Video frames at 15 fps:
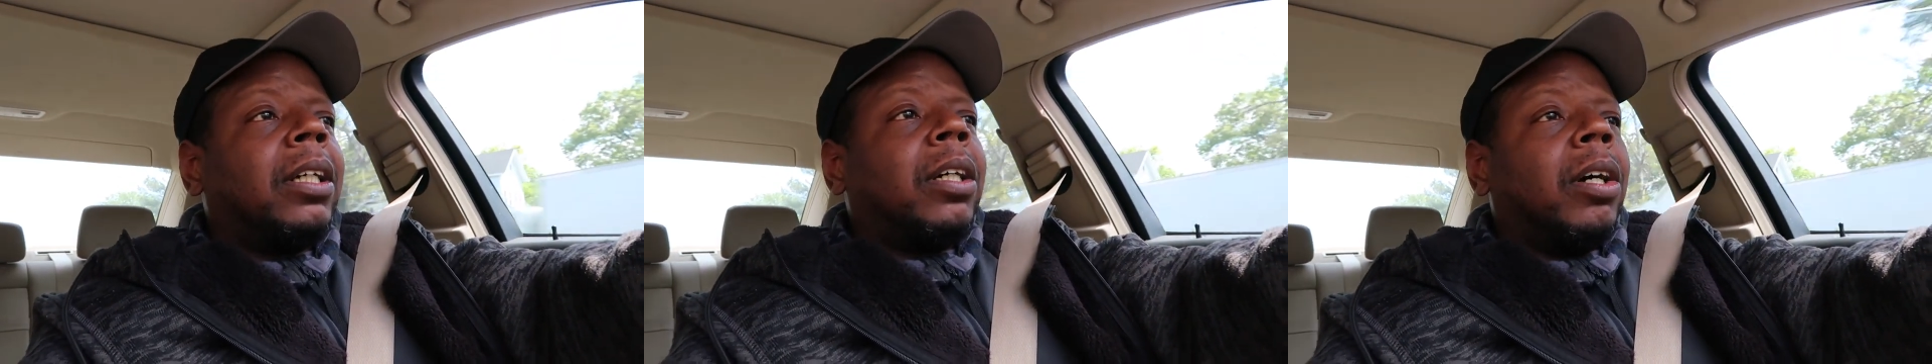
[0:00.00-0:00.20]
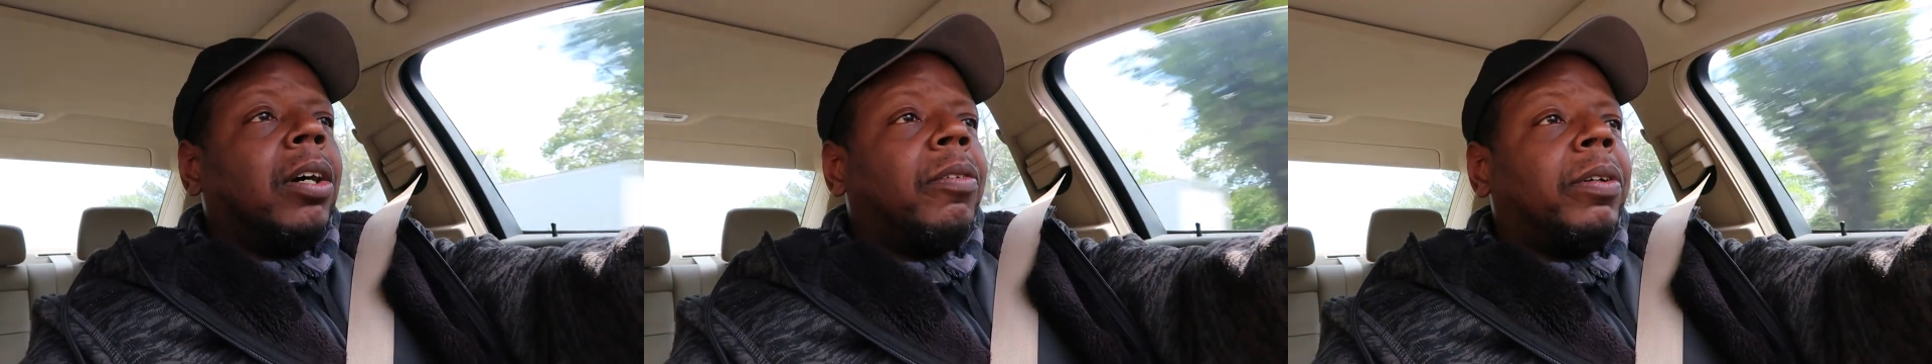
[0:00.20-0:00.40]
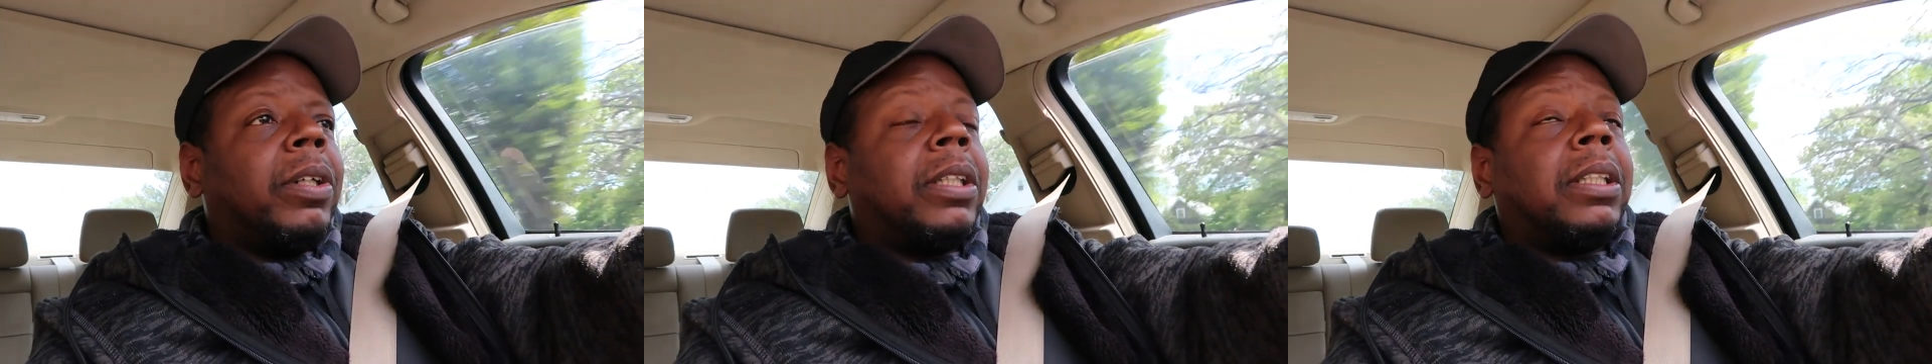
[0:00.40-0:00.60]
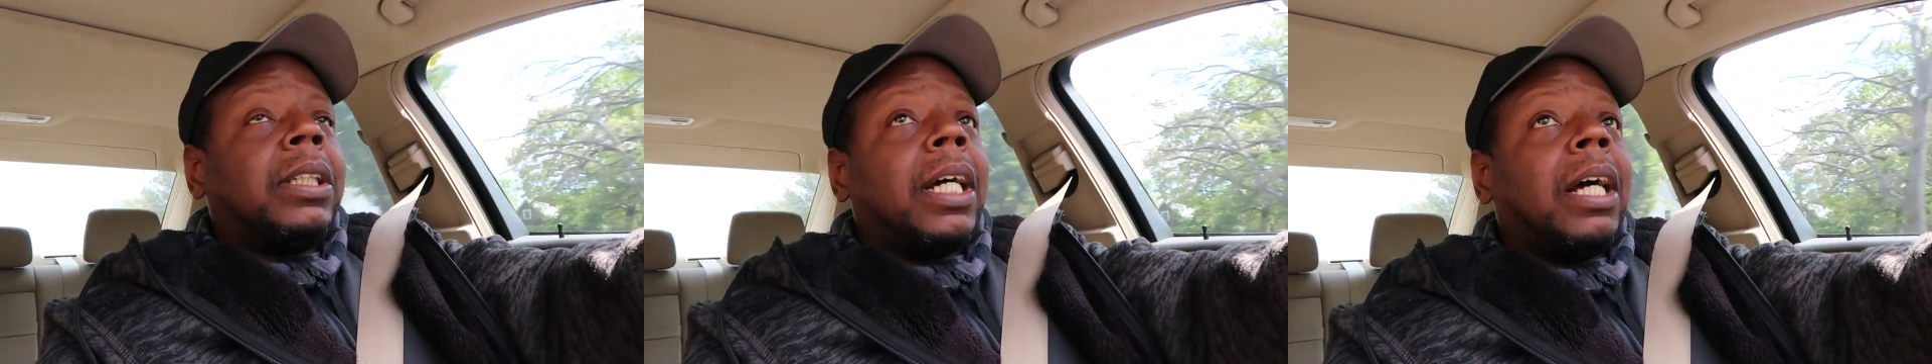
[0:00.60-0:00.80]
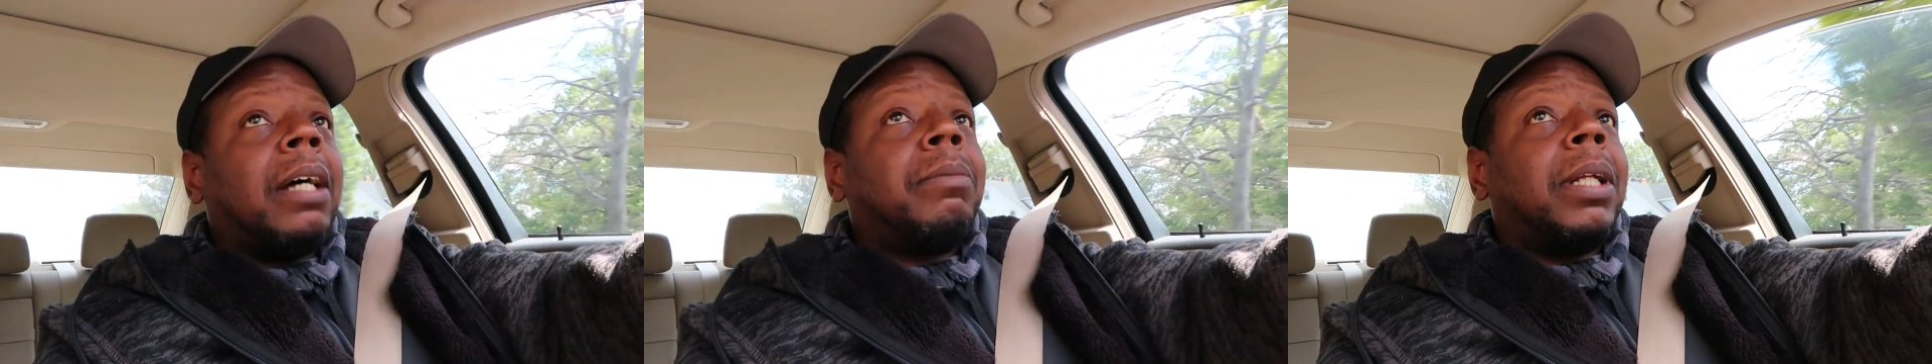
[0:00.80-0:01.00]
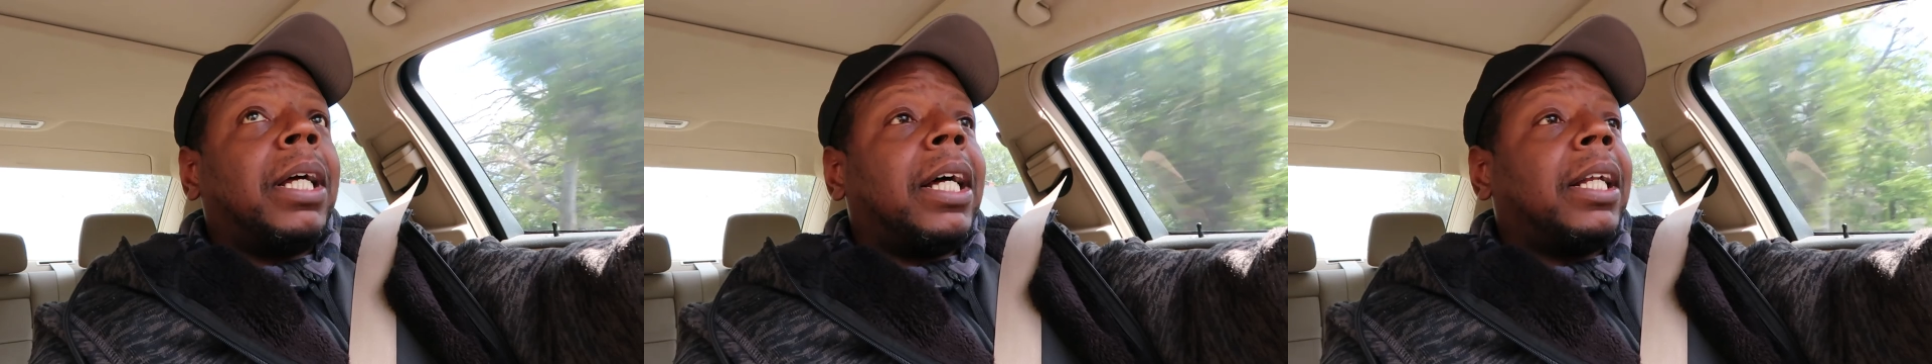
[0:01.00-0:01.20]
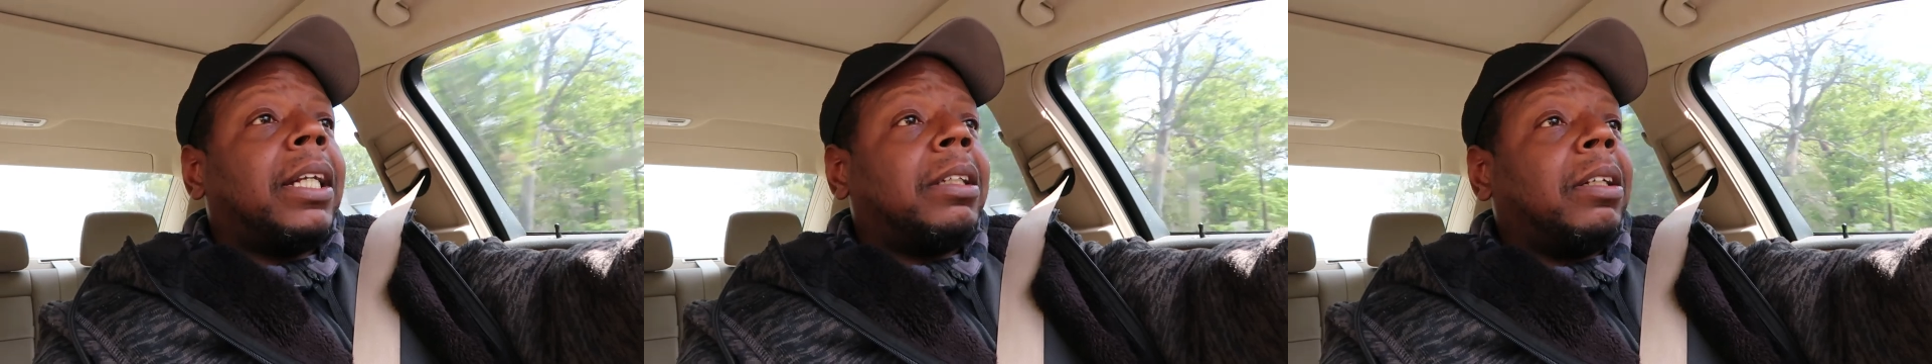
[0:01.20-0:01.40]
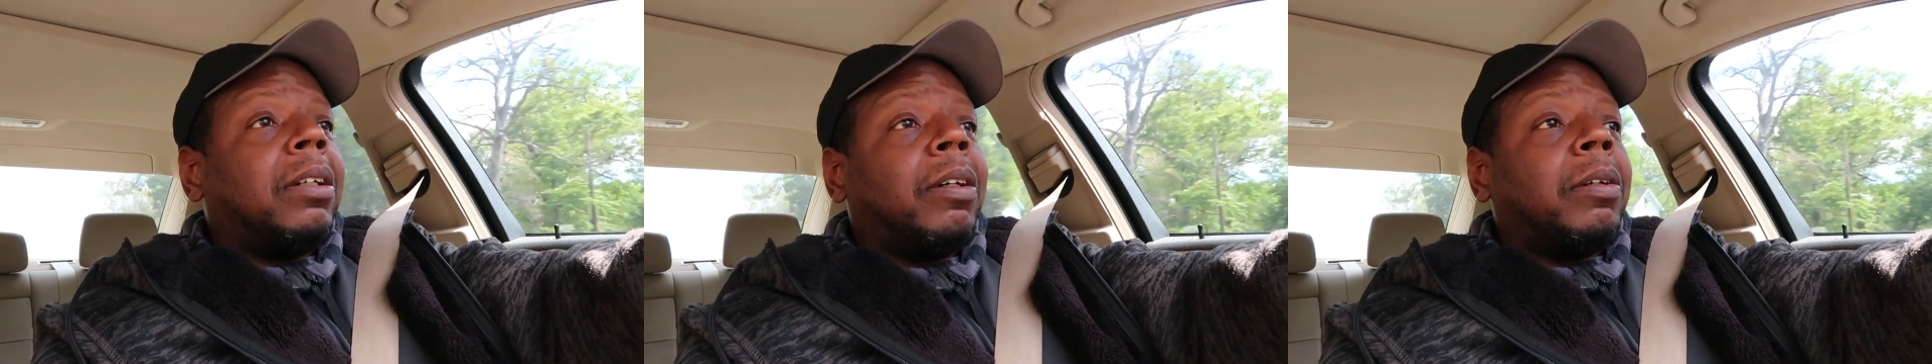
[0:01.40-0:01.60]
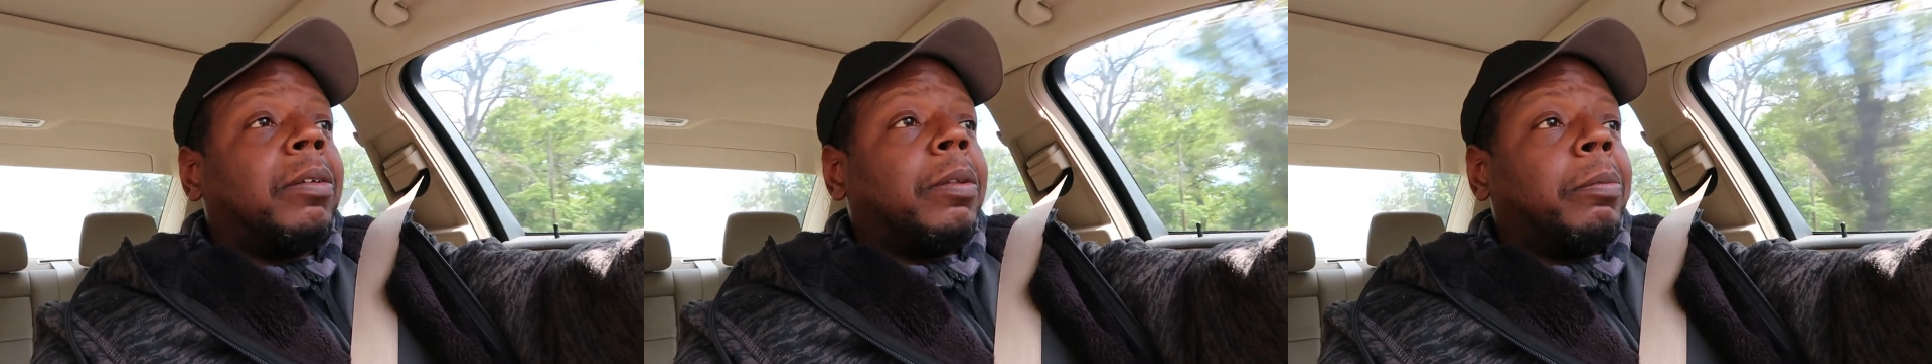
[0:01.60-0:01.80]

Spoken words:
over the timeline, you know,